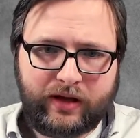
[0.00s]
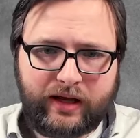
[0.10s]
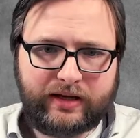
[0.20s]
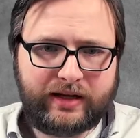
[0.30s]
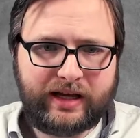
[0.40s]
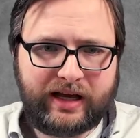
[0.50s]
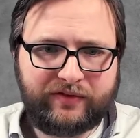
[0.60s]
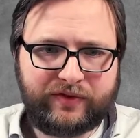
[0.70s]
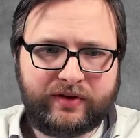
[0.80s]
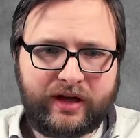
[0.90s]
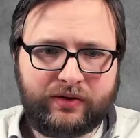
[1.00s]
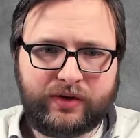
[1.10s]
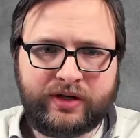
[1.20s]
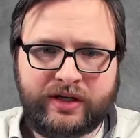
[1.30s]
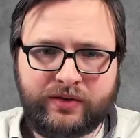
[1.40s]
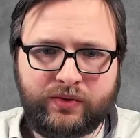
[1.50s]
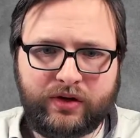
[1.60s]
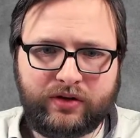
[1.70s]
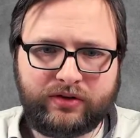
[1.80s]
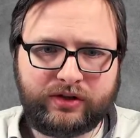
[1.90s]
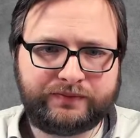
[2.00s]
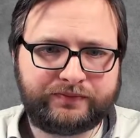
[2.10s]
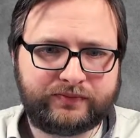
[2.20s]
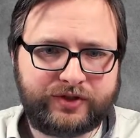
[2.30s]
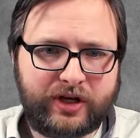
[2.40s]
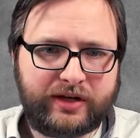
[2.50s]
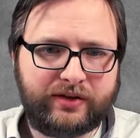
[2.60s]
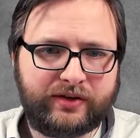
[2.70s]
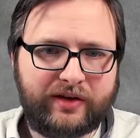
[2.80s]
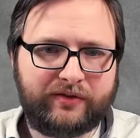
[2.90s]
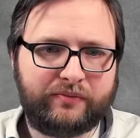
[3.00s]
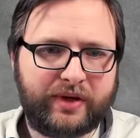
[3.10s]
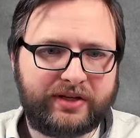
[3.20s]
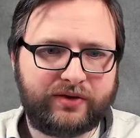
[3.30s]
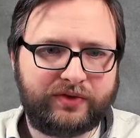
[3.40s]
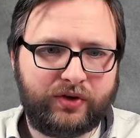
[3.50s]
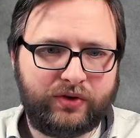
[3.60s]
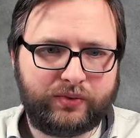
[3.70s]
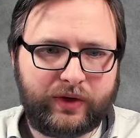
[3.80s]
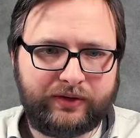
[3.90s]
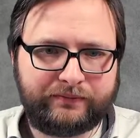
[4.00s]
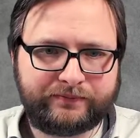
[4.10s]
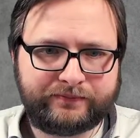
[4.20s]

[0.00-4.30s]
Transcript: and they have now a new logo. So I don't have a picture of the old one,